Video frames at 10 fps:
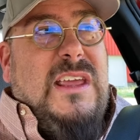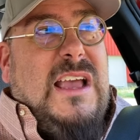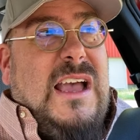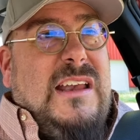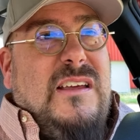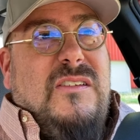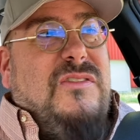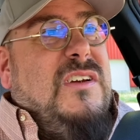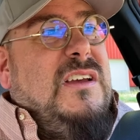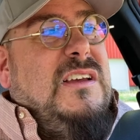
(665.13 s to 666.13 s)
kind of
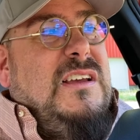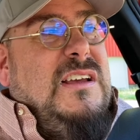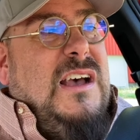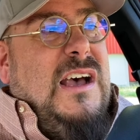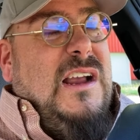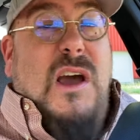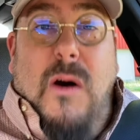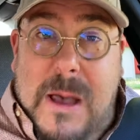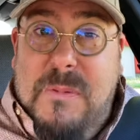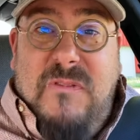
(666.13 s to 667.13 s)
uh, go
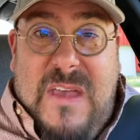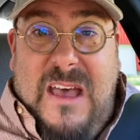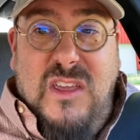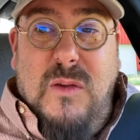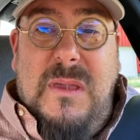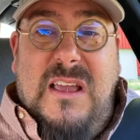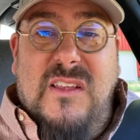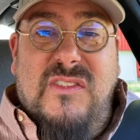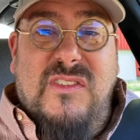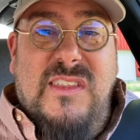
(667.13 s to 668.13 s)
up in value
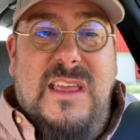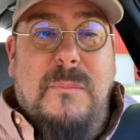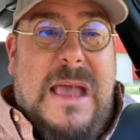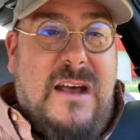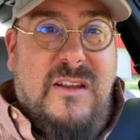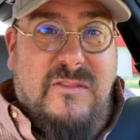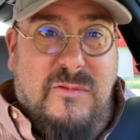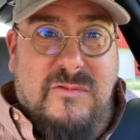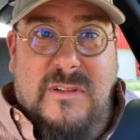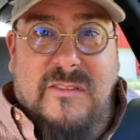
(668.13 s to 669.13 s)
because the amount of
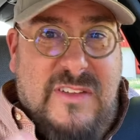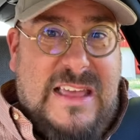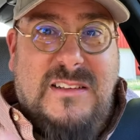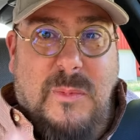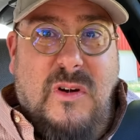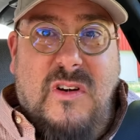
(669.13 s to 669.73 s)
available